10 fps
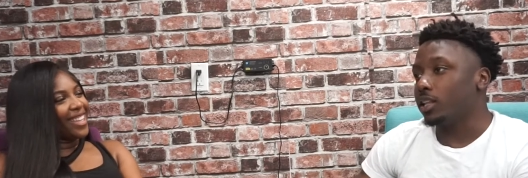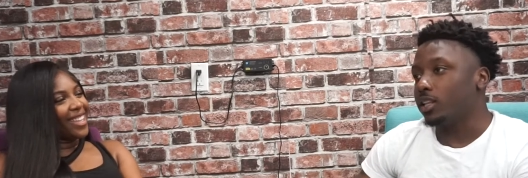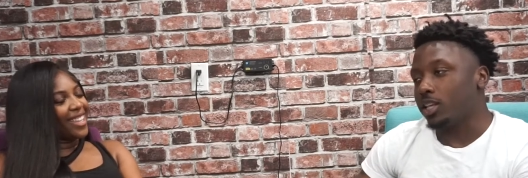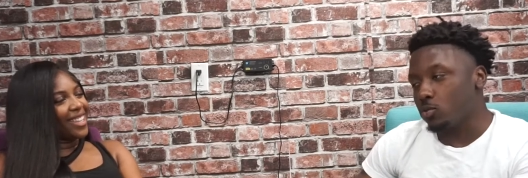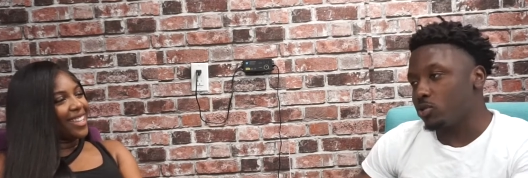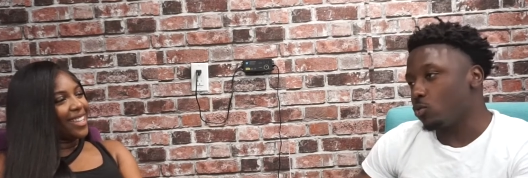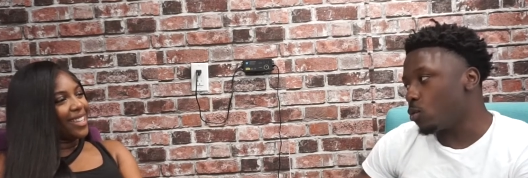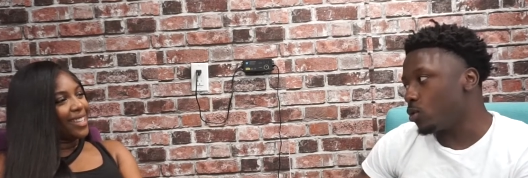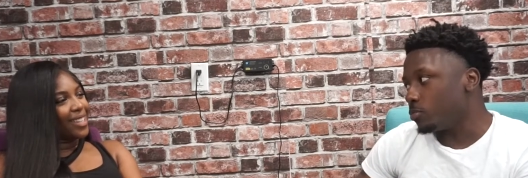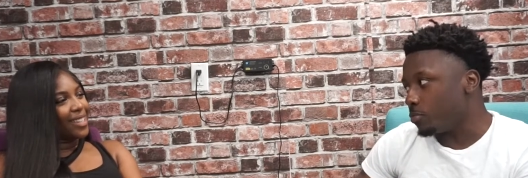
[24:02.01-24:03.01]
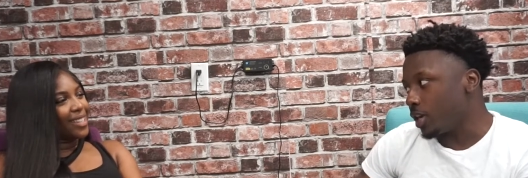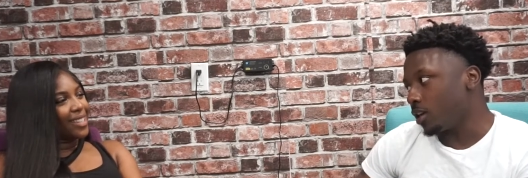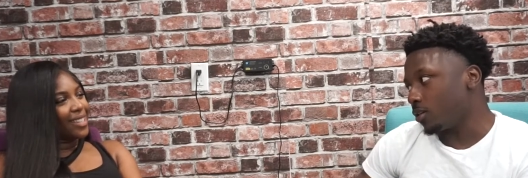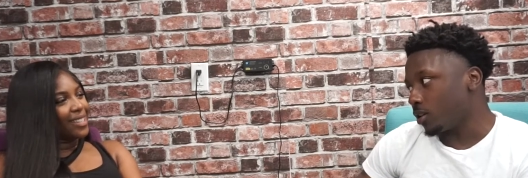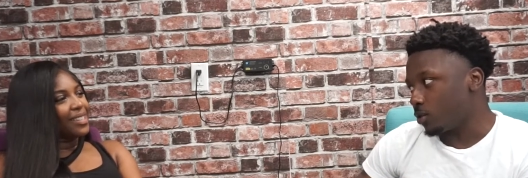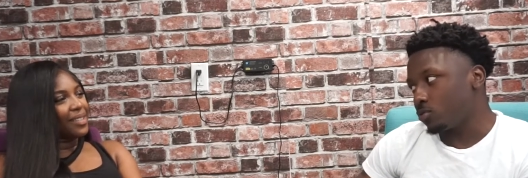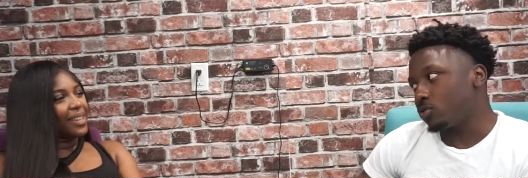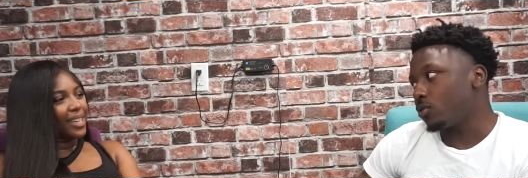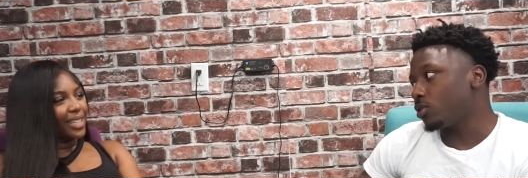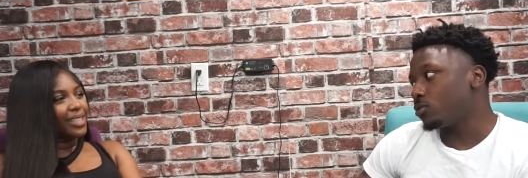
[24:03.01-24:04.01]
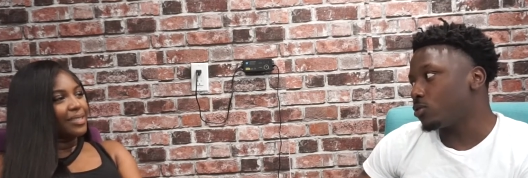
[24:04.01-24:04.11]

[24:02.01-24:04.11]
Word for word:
Speaker 1: he was on beat. He was okay. on a